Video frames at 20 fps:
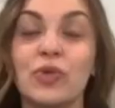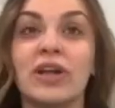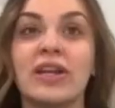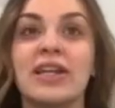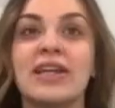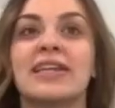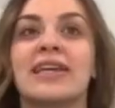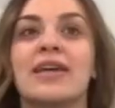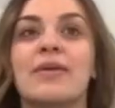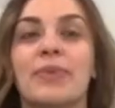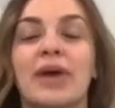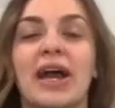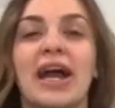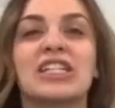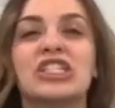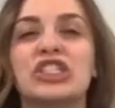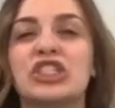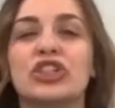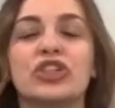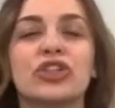to get back
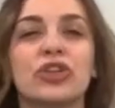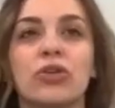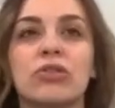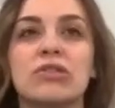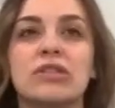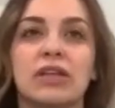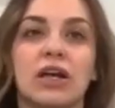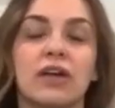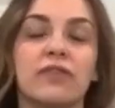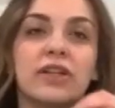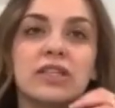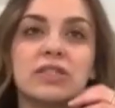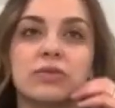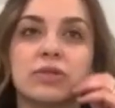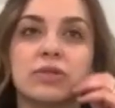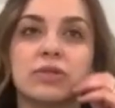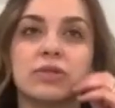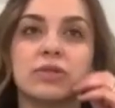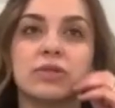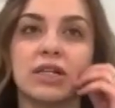to your old self. That's what
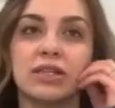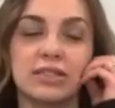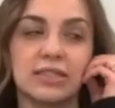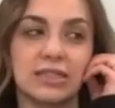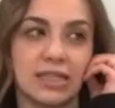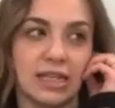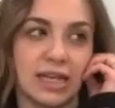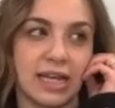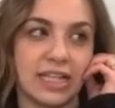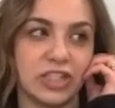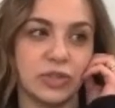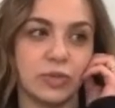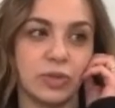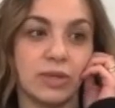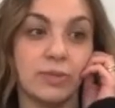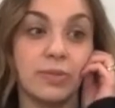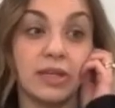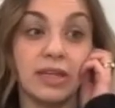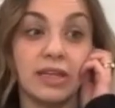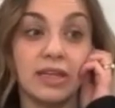I used to say. Like, I just want to
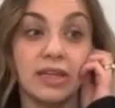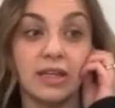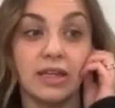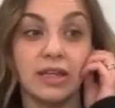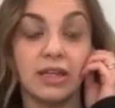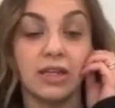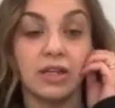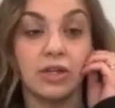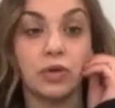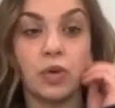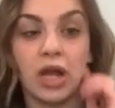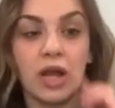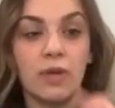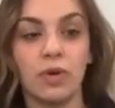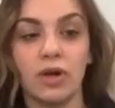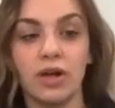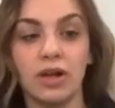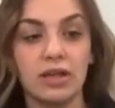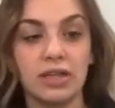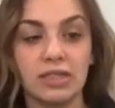be who I
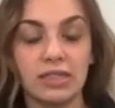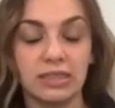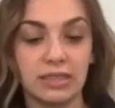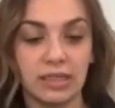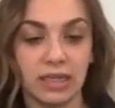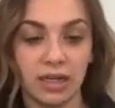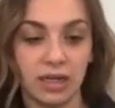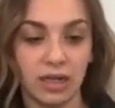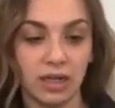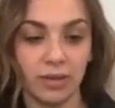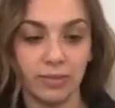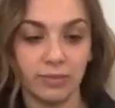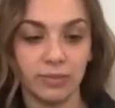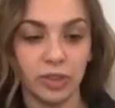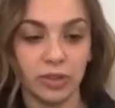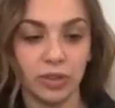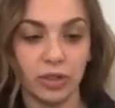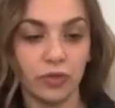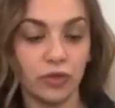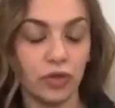was, you
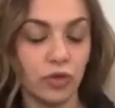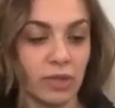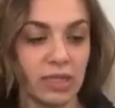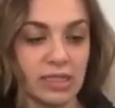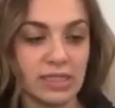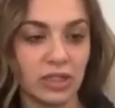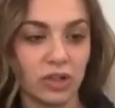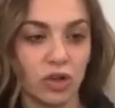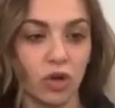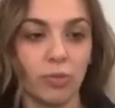know, a few months ago.